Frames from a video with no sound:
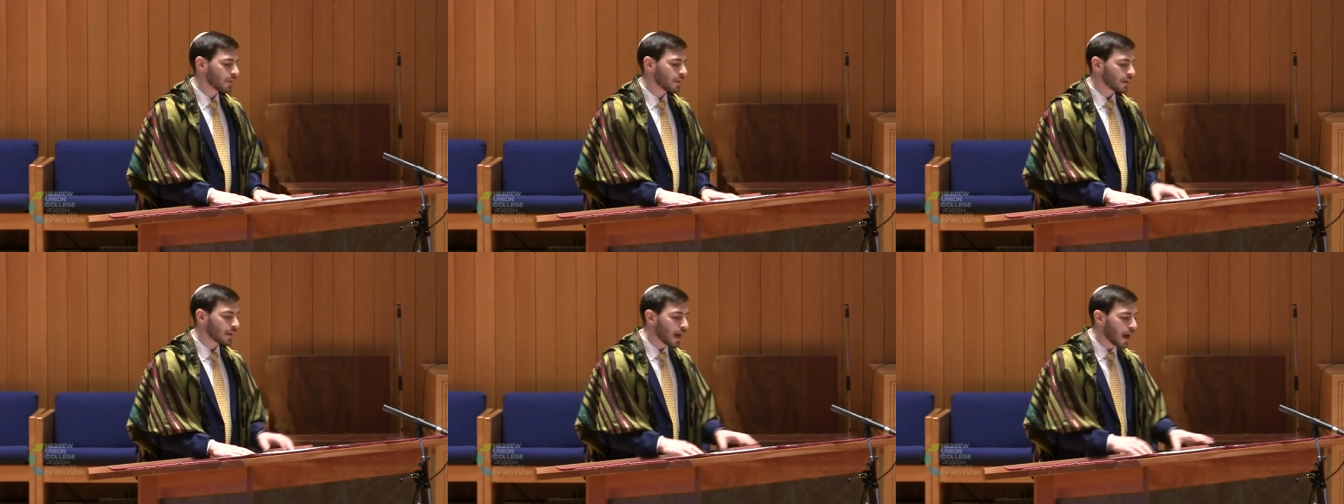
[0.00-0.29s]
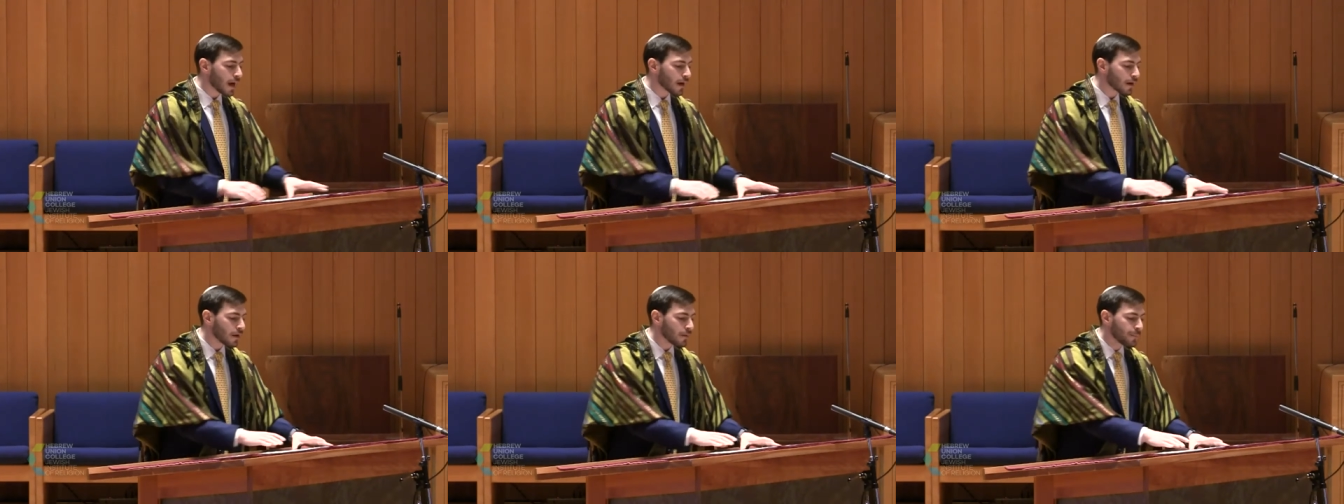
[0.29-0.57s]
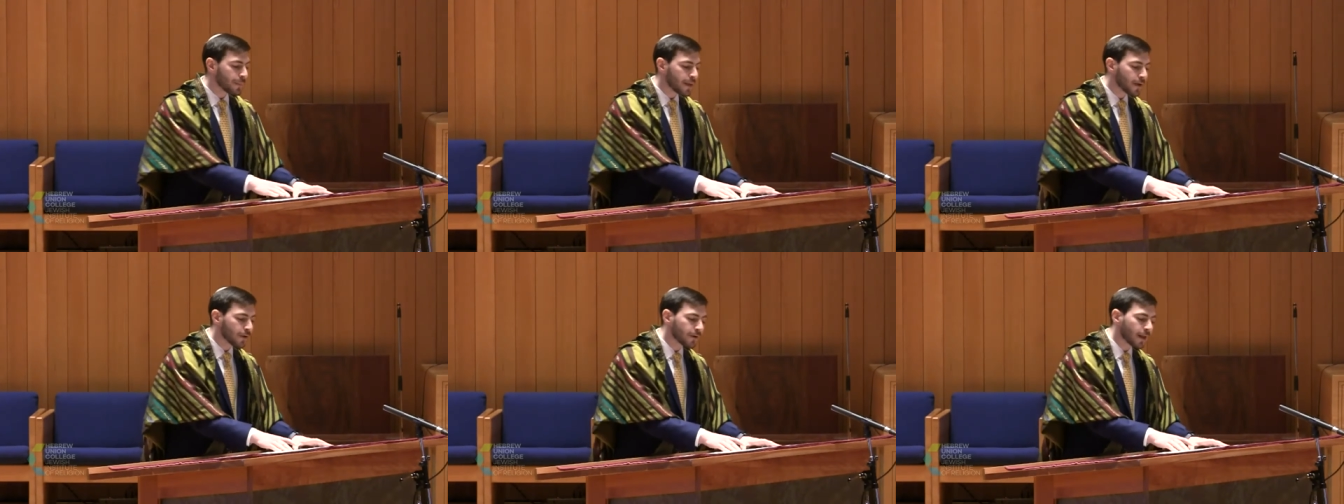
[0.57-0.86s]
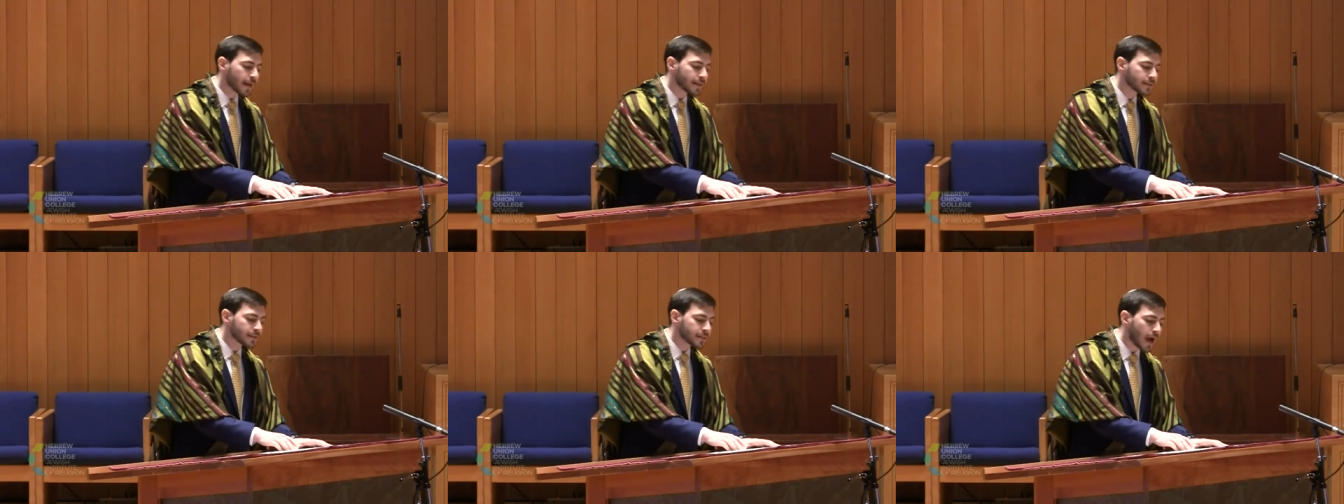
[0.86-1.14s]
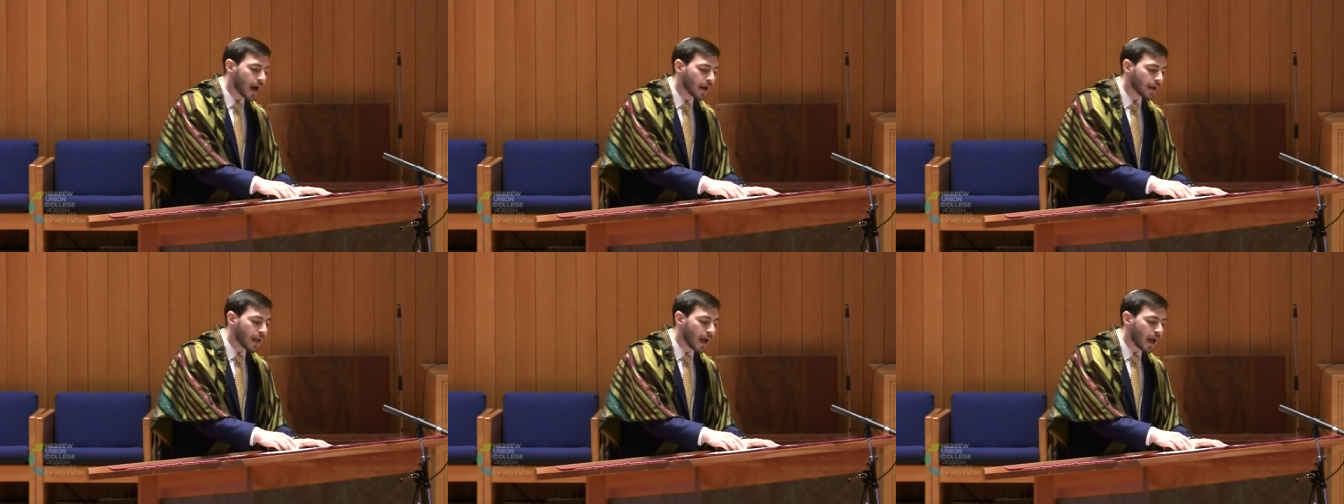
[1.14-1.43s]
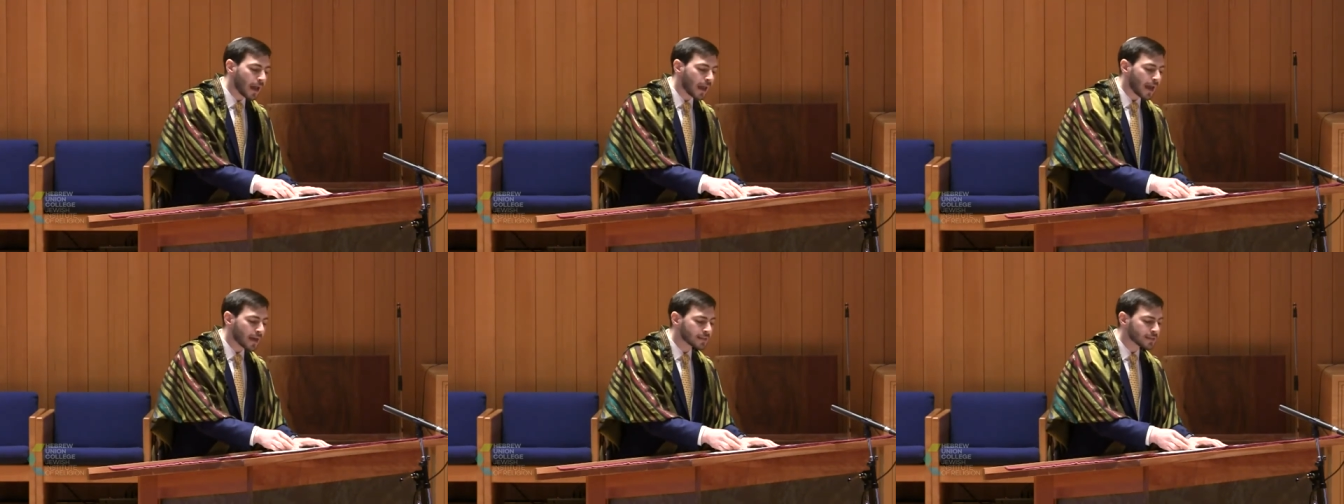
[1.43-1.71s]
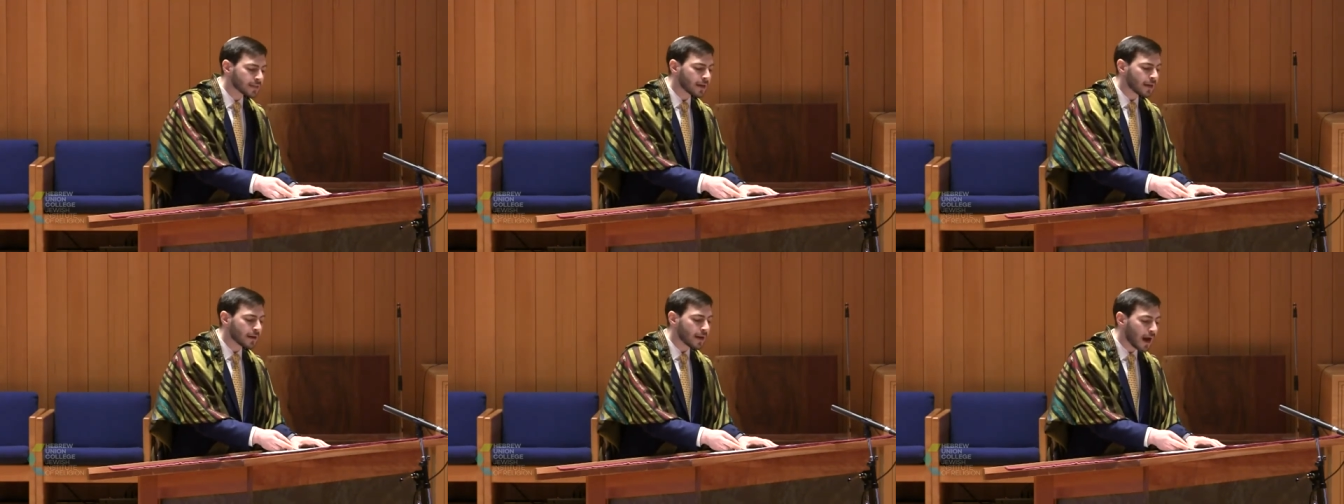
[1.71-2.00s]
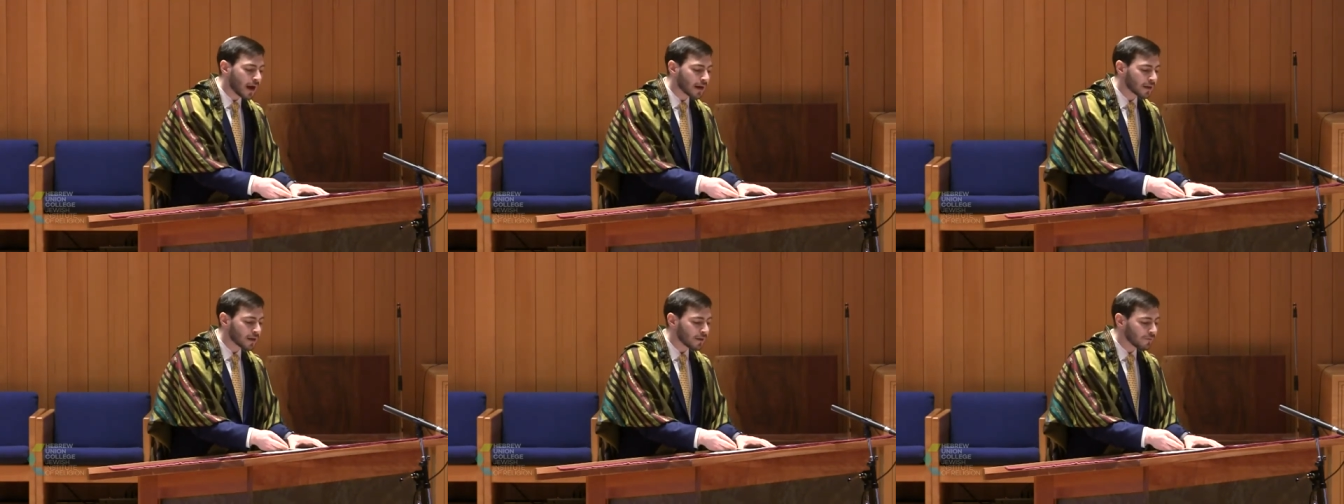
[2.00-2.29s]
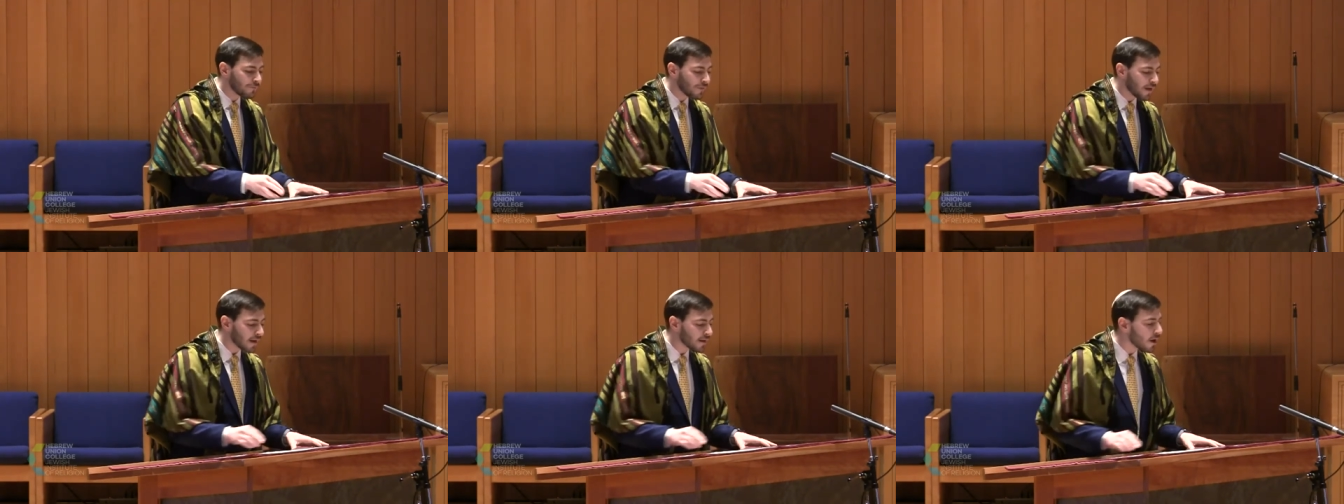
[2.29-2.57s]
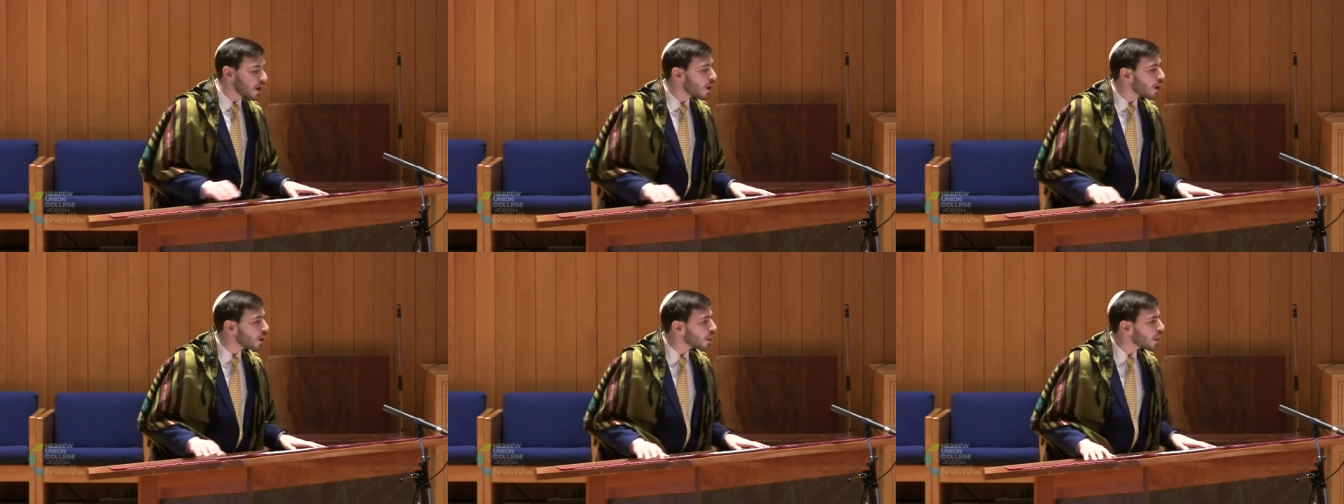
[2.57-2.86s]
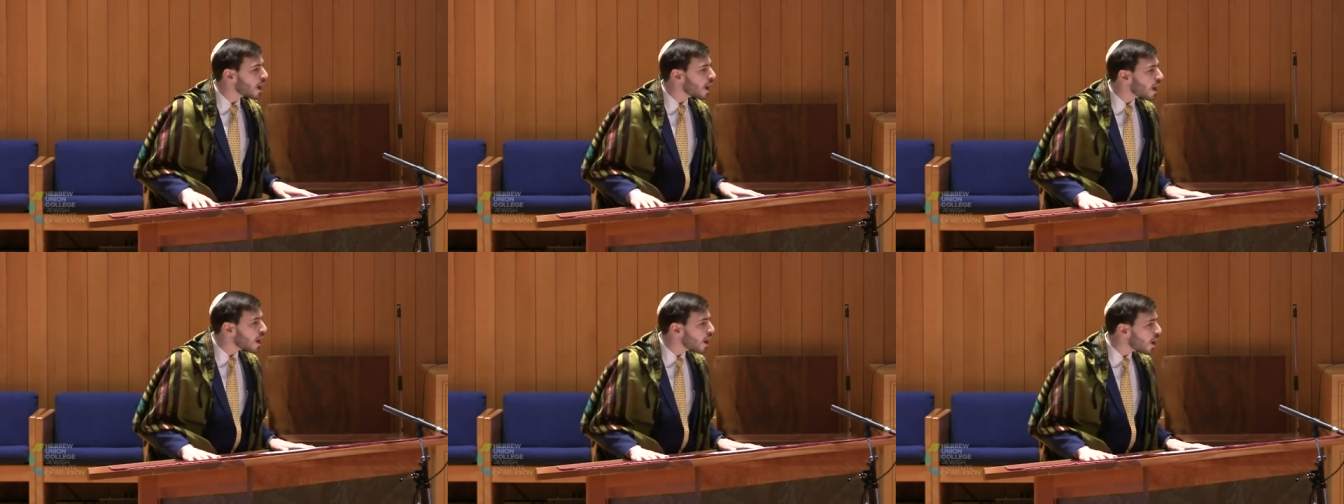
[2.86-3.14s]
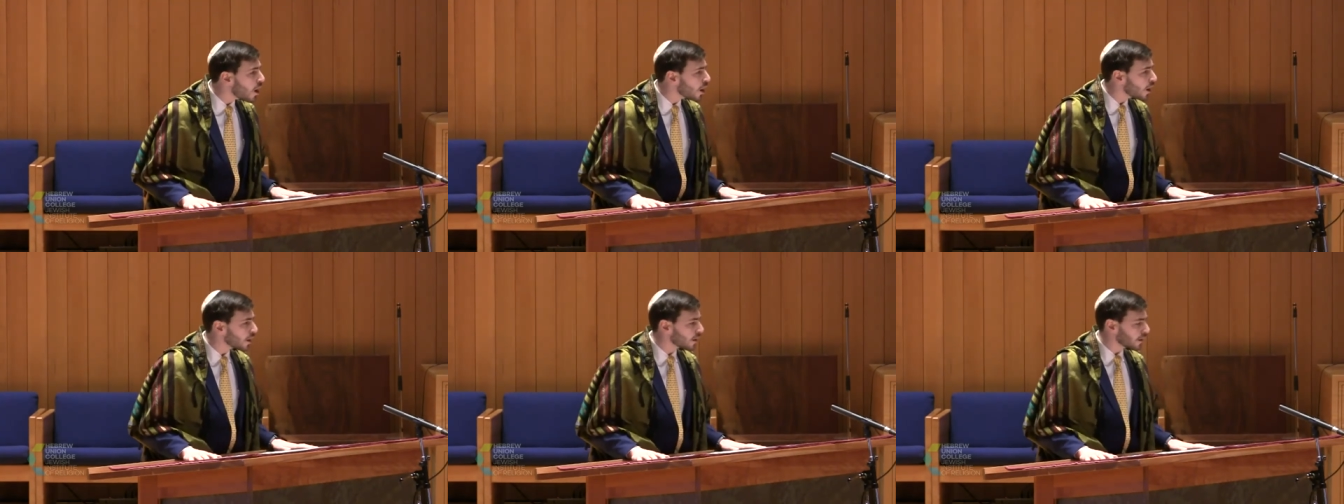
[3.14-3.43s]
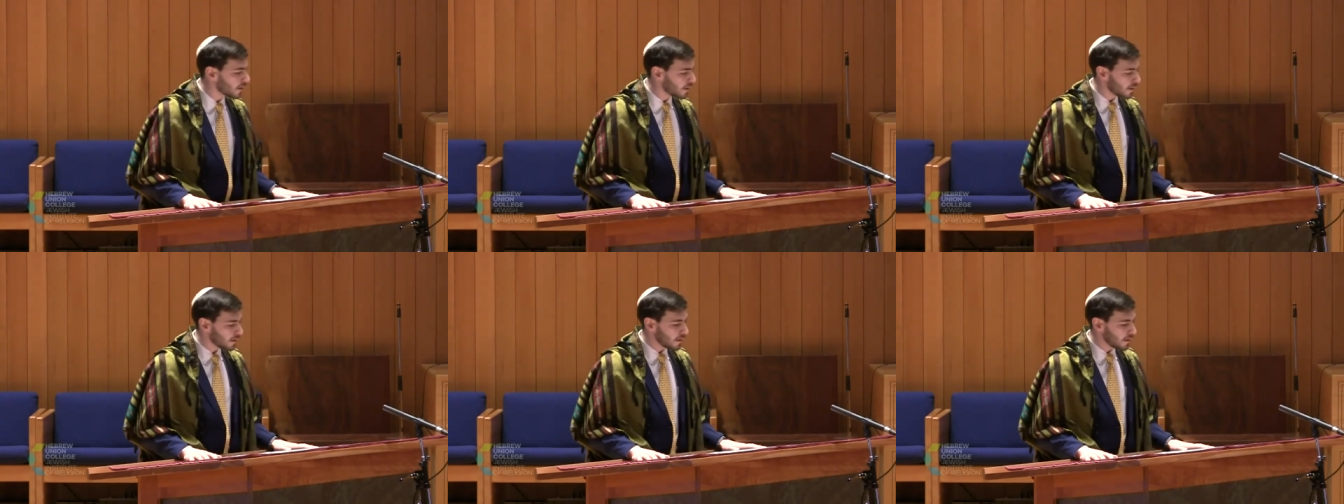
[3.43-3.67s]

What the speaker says: God appeared at Sinai as an Anan Kaved al-Hahar,